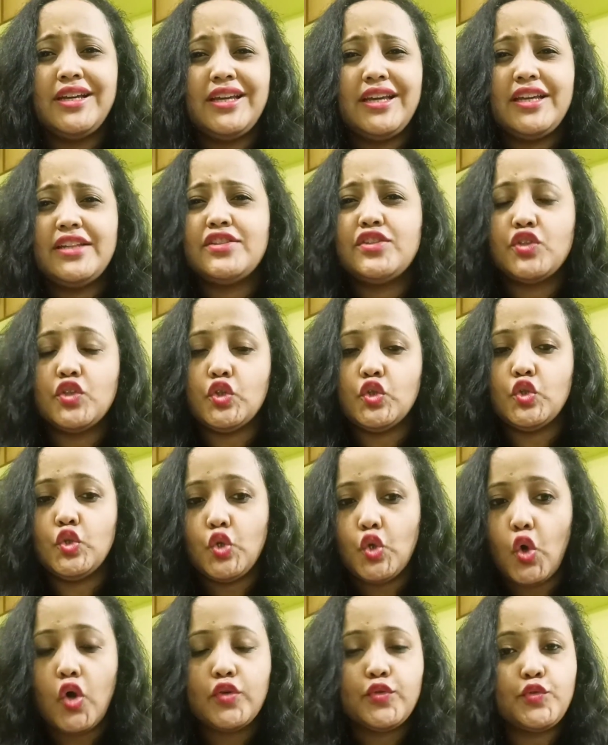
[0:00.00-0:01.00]
It's
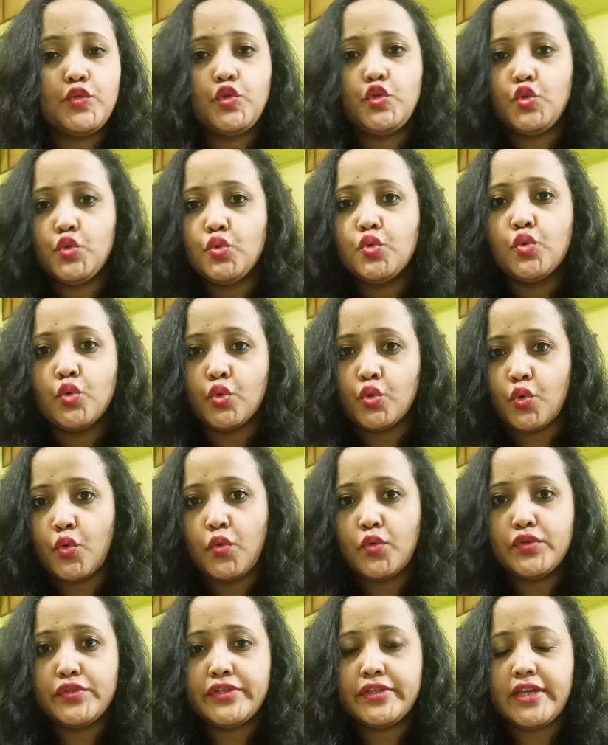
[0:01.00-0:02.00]
not too
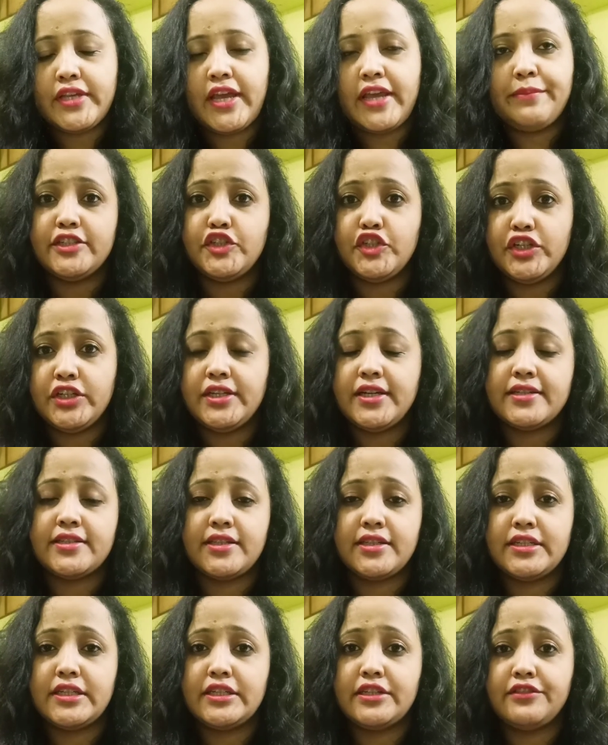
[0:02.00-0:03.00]
gross, and she does
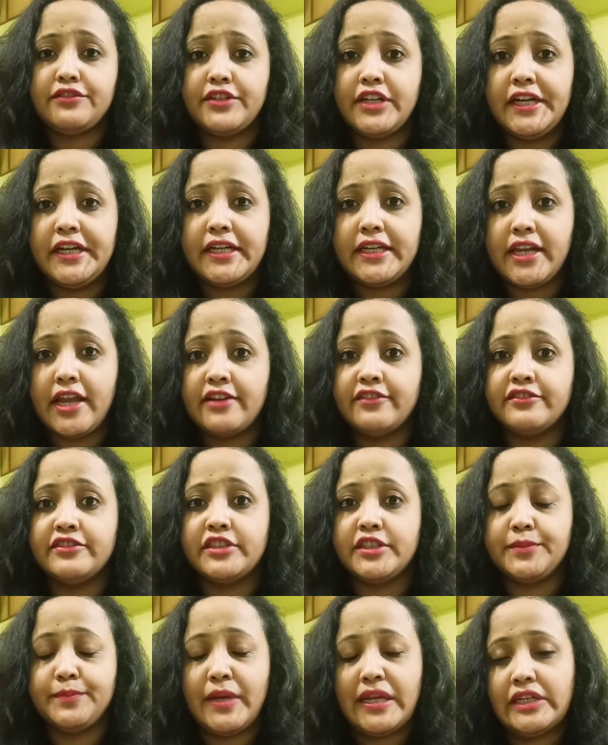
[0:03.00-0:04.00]
it in a very
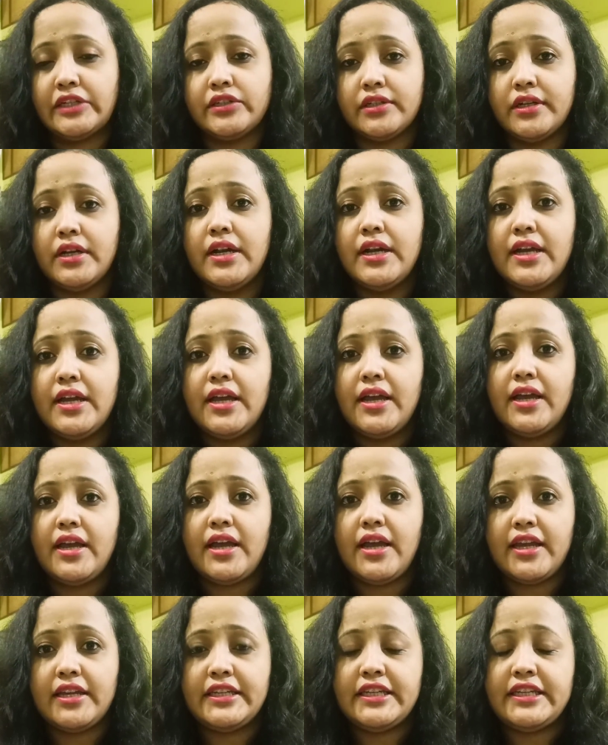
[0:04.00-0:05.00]
clever manner.
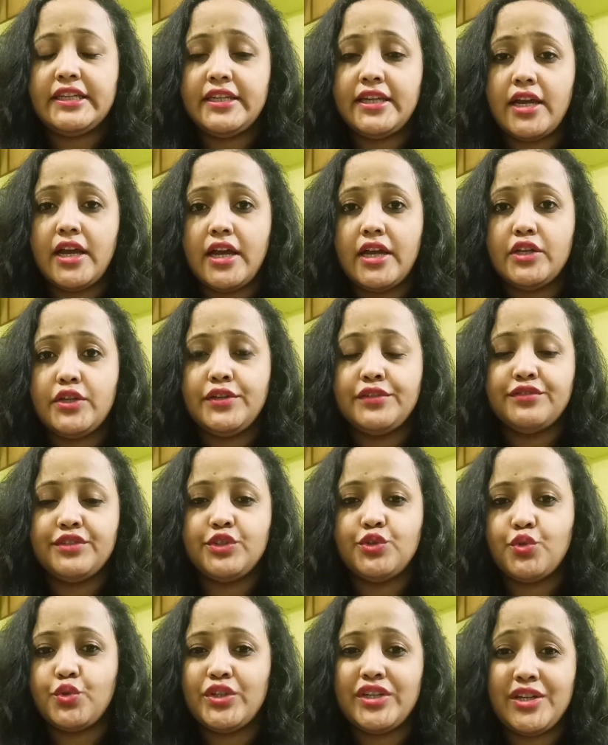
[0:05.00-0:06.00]
And yeah,
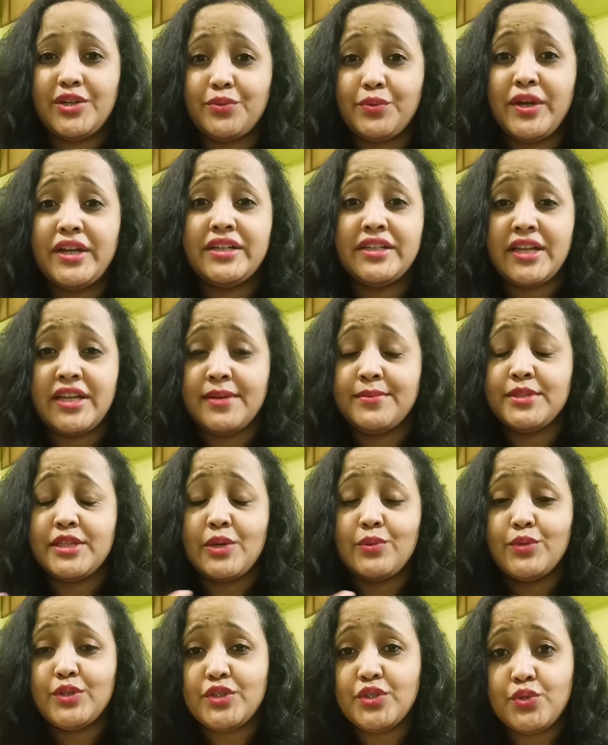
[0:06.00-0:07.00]
even though there were times I
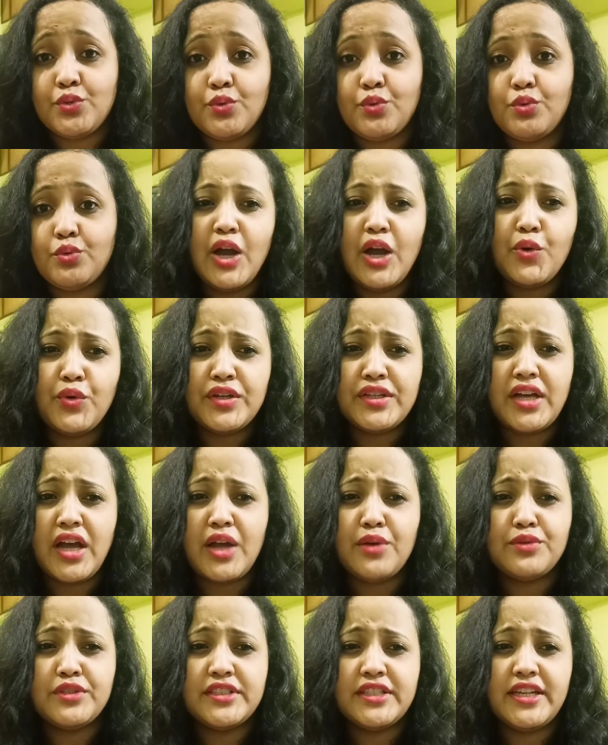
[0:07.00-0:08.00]

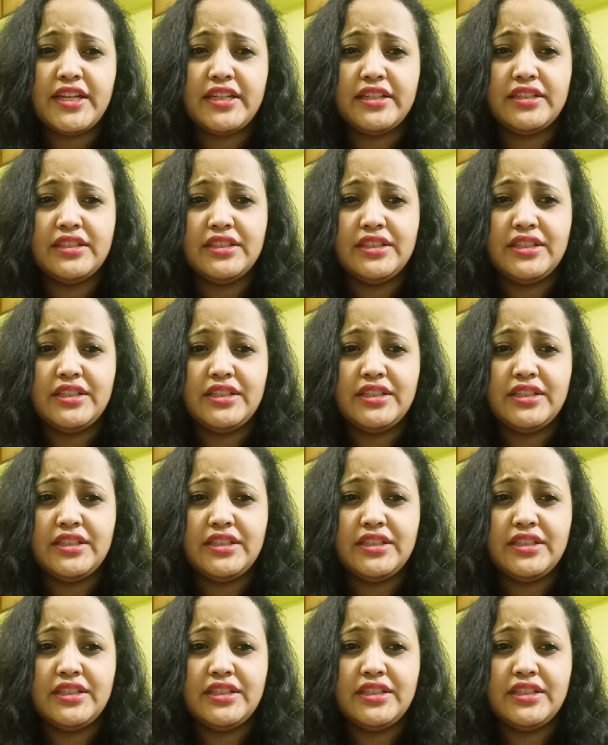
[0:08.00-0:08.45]
was like,